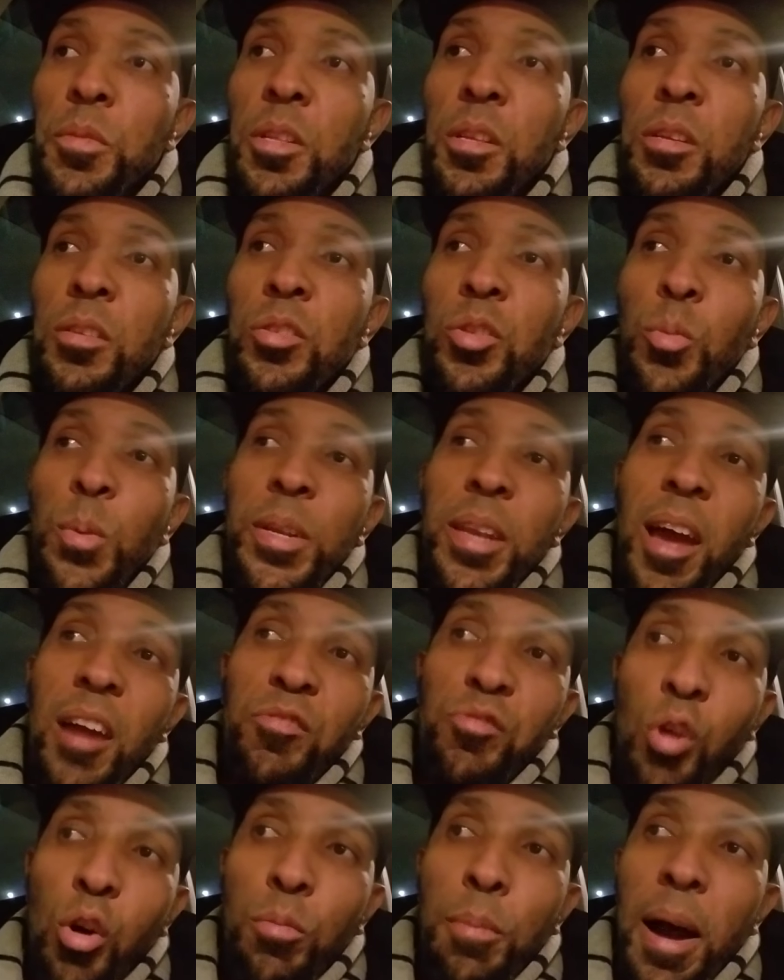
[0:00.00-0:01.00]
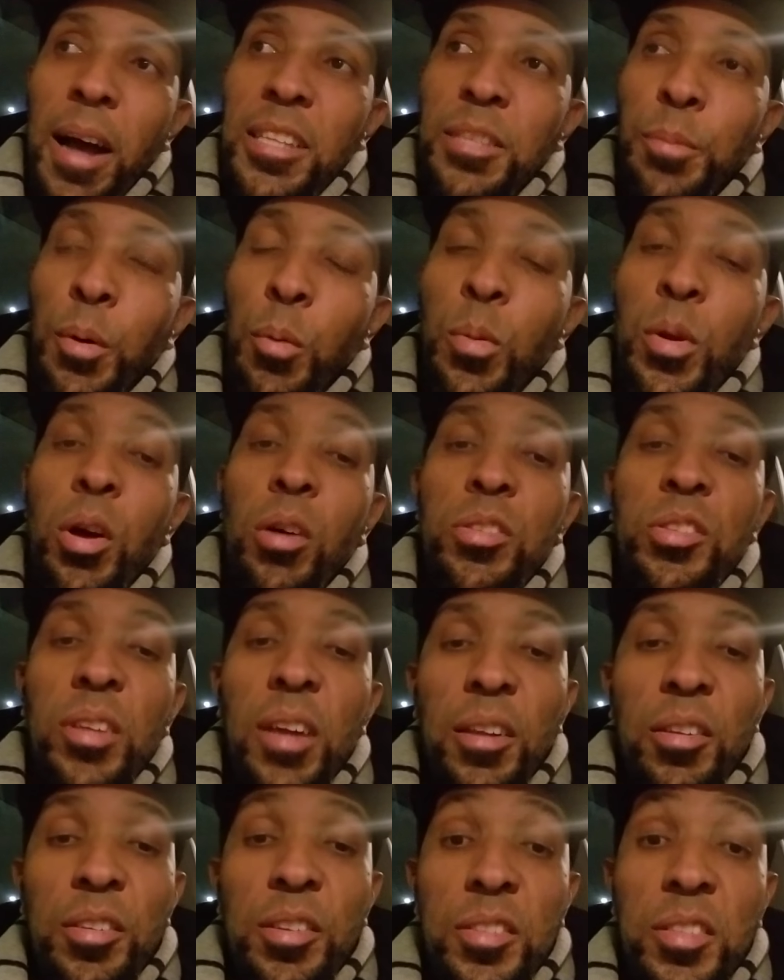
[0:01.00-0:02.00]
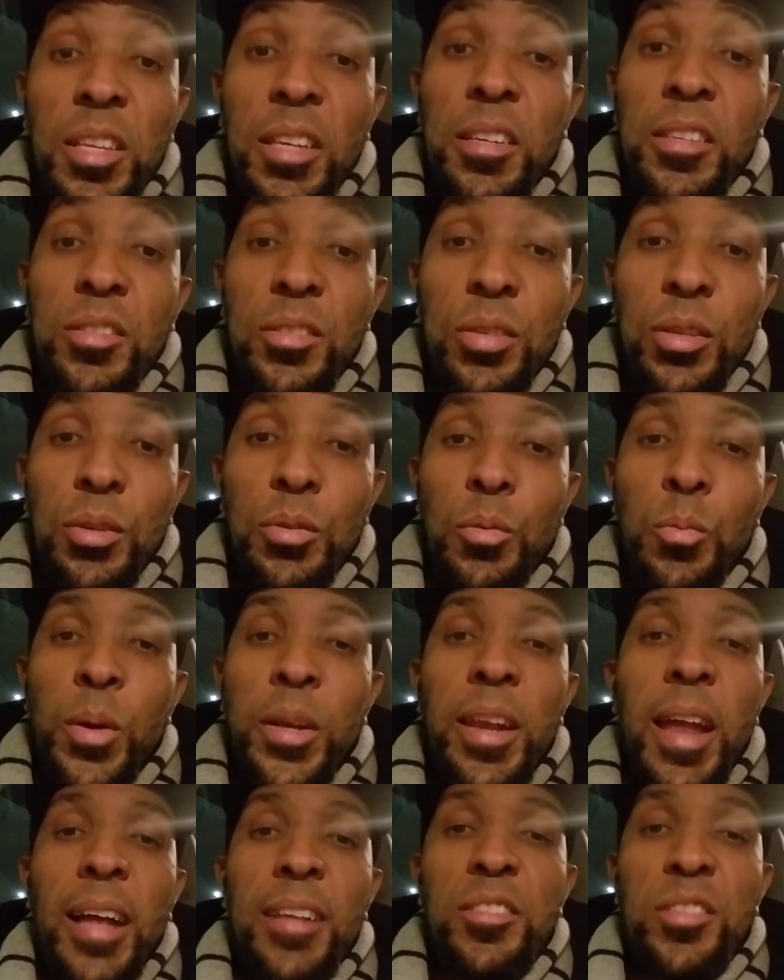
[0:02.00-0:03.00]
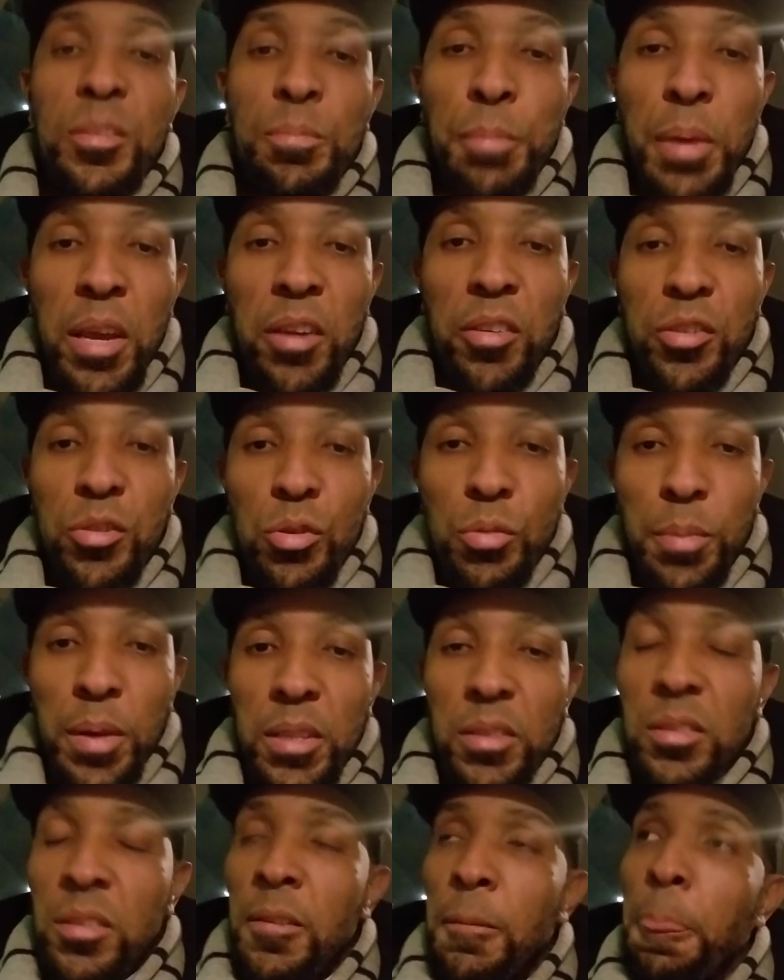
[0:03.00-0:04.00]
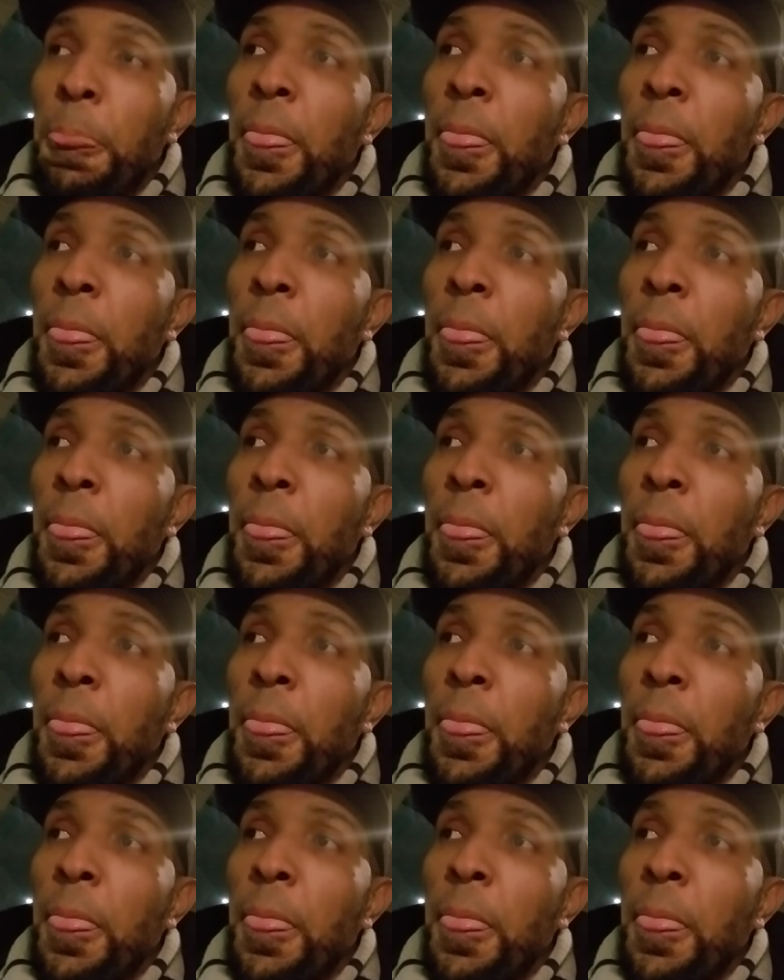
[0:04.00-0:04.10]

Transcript: So we're not robots, but we also got to understand this too. We're not just mere humans.